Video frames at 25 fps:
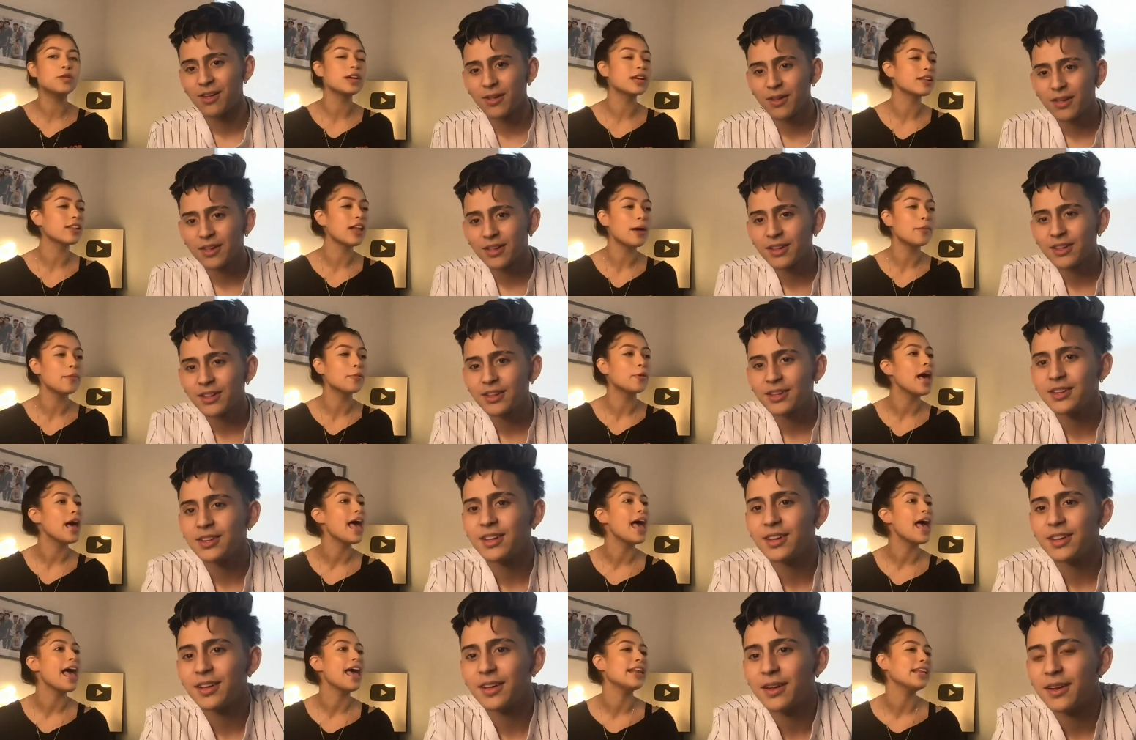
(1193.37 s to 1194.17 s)
Speaker 1: collab with
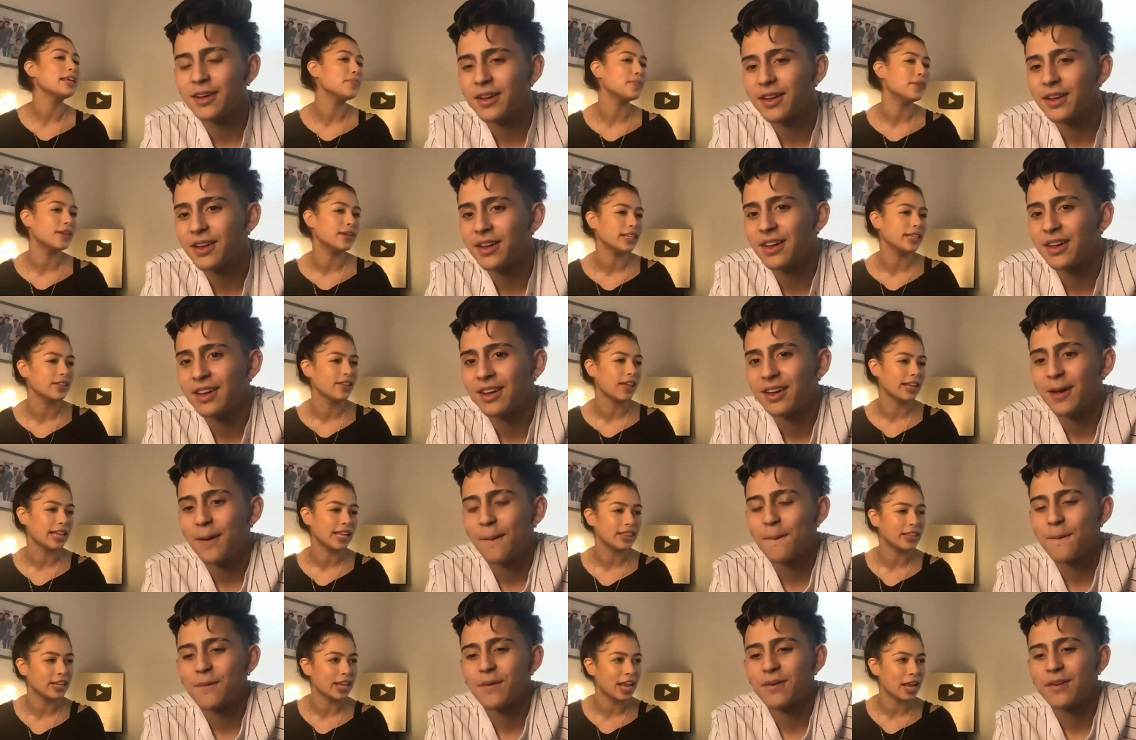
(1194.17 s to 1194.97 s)
anybody
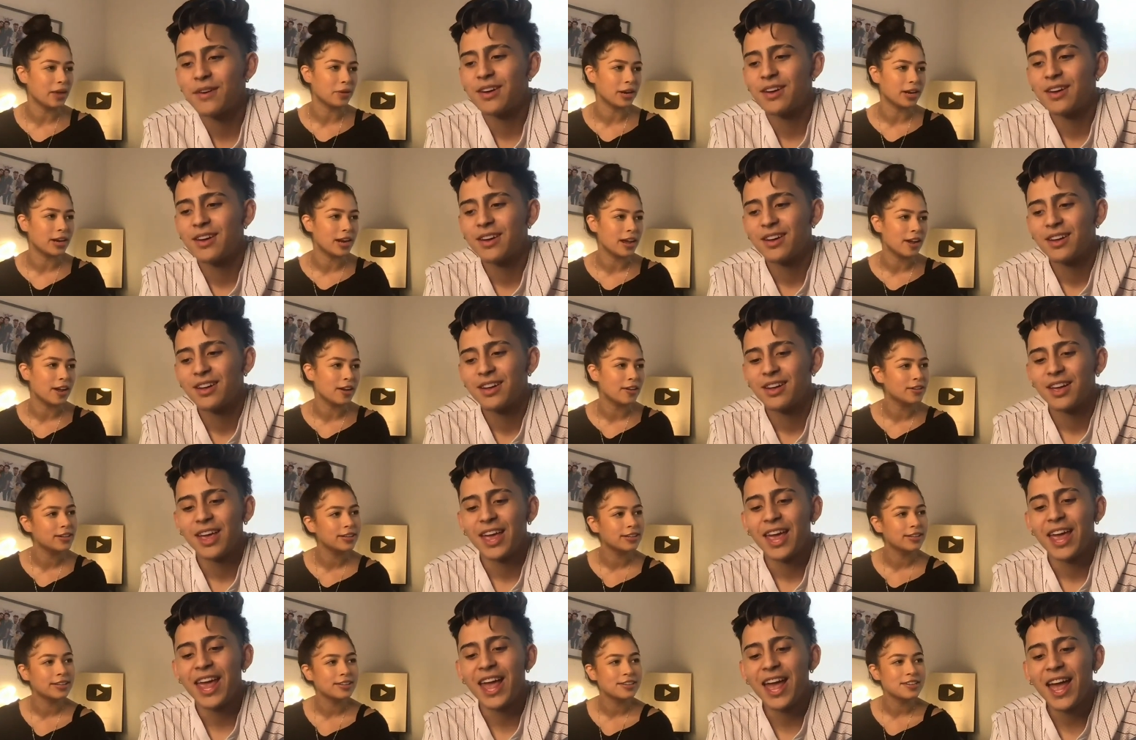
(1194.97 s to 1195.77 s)
like in the game right now.
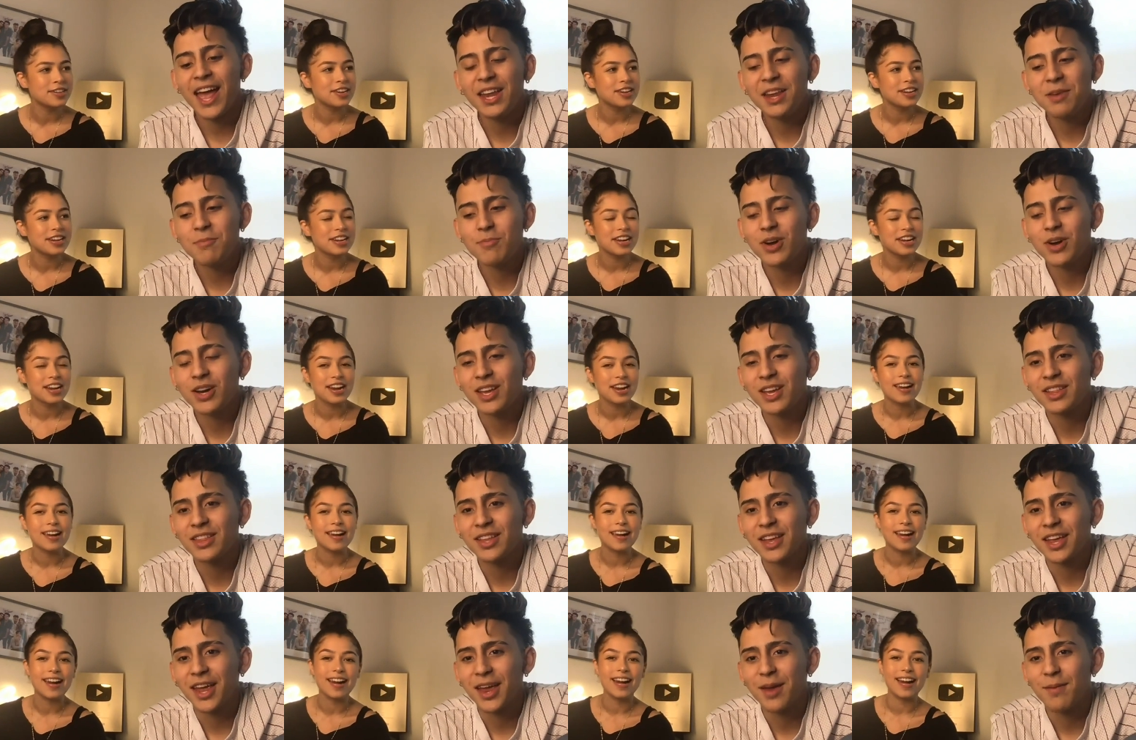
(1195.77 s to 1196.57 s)
Speaker 2: Anybody
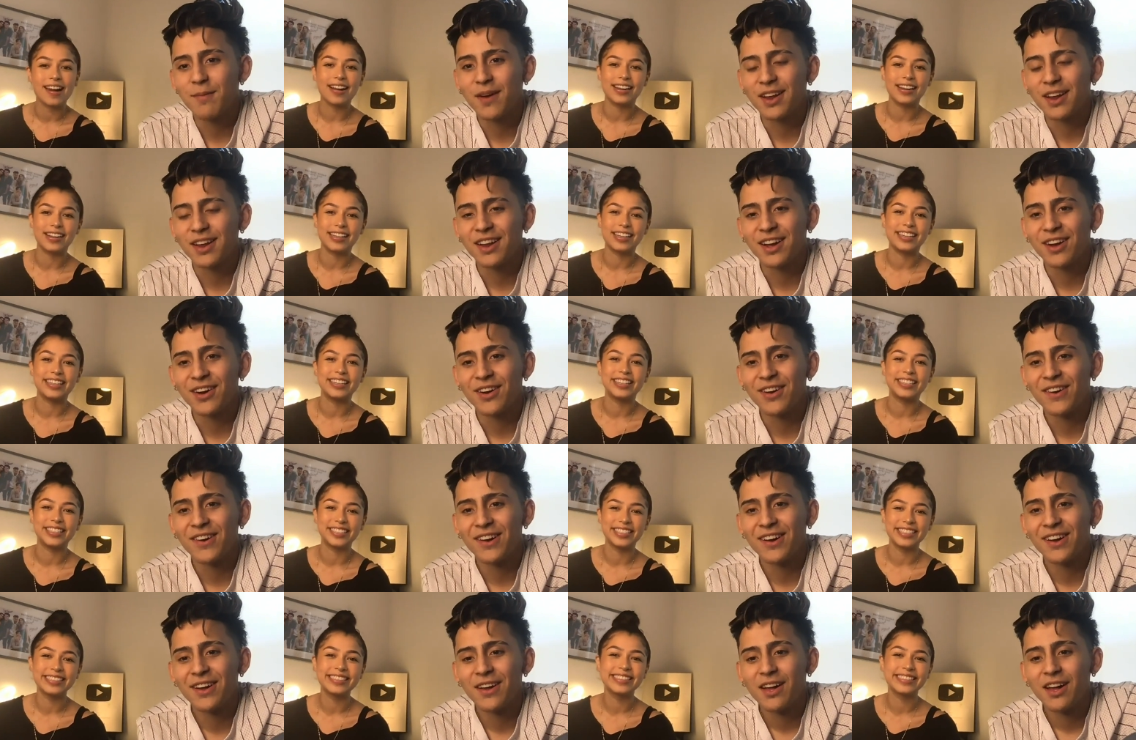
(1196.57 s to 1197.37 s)
in the game right
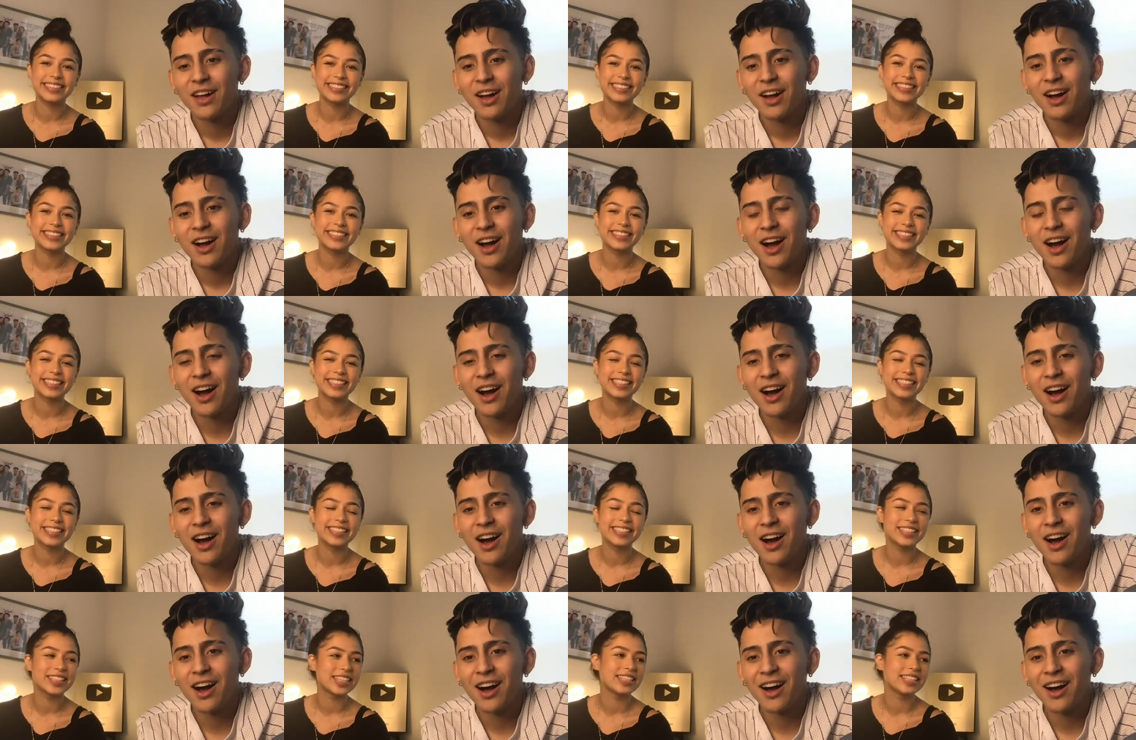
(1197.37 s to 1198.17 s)
now.
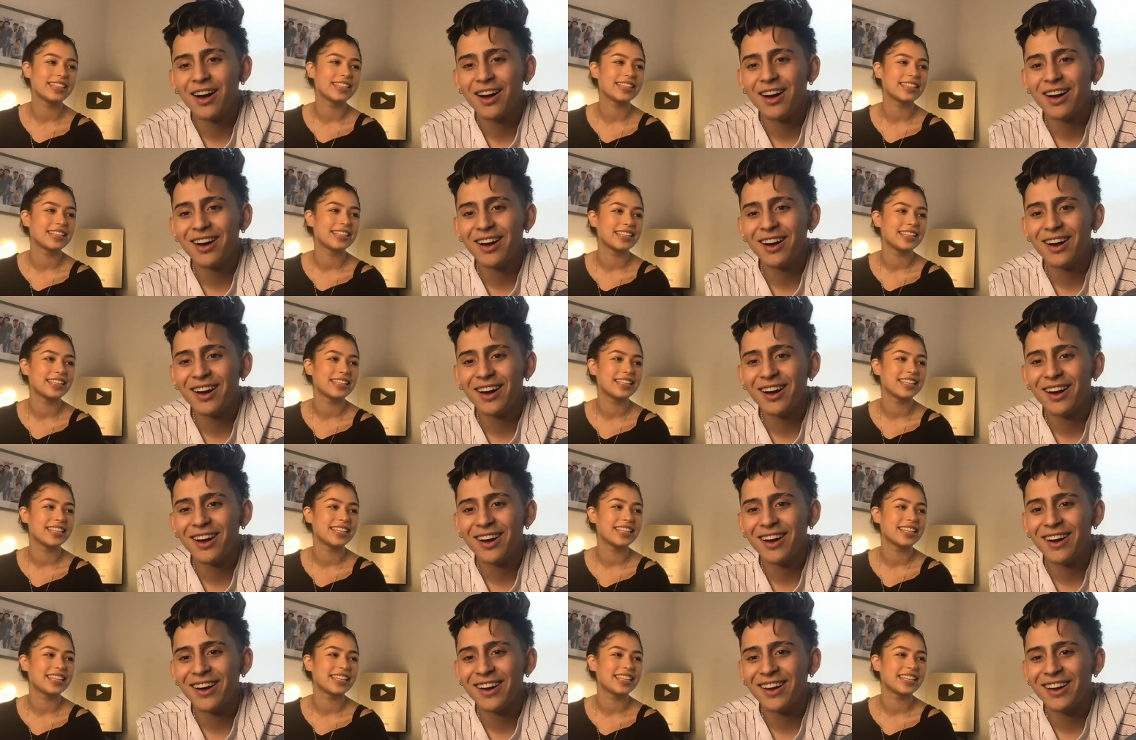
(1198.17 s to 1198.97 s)
Uh
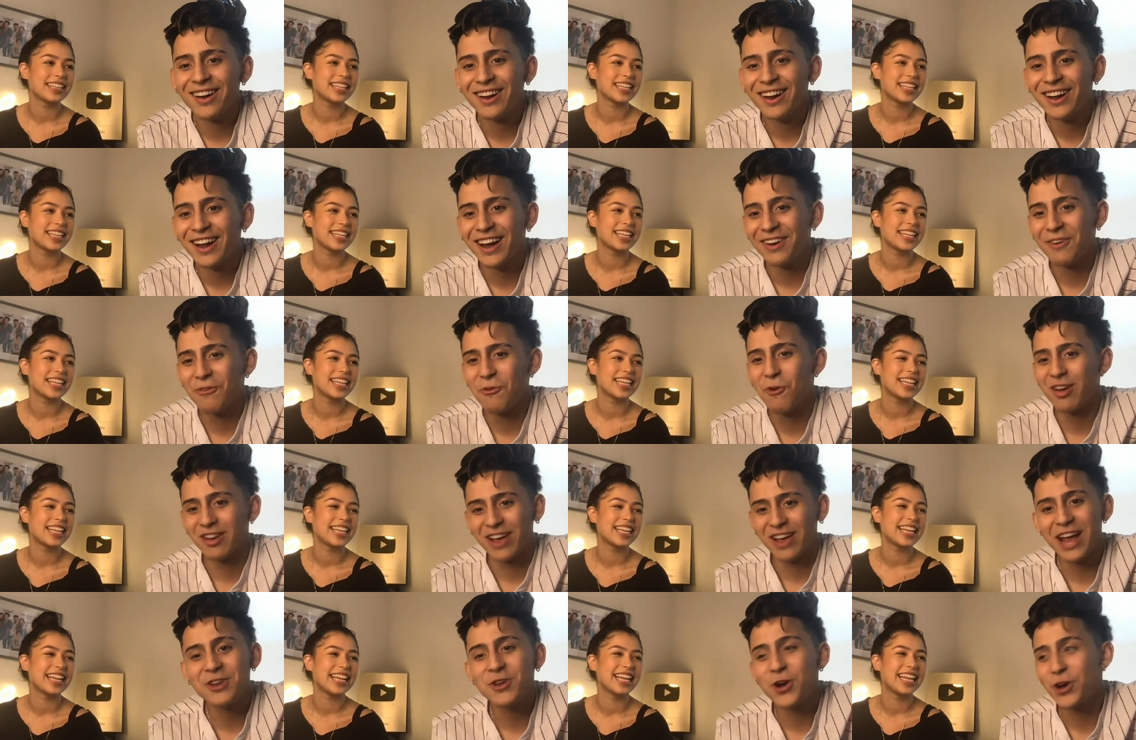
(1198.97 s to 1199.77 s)

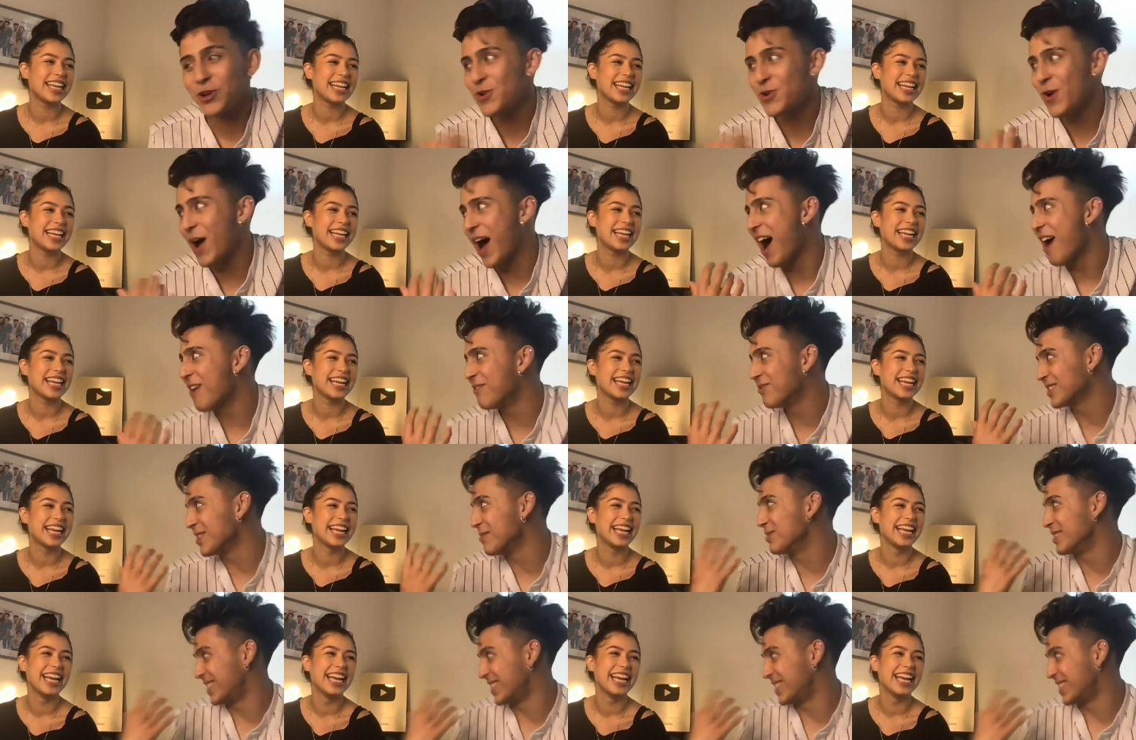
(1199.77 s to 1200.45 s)
well, I know you have some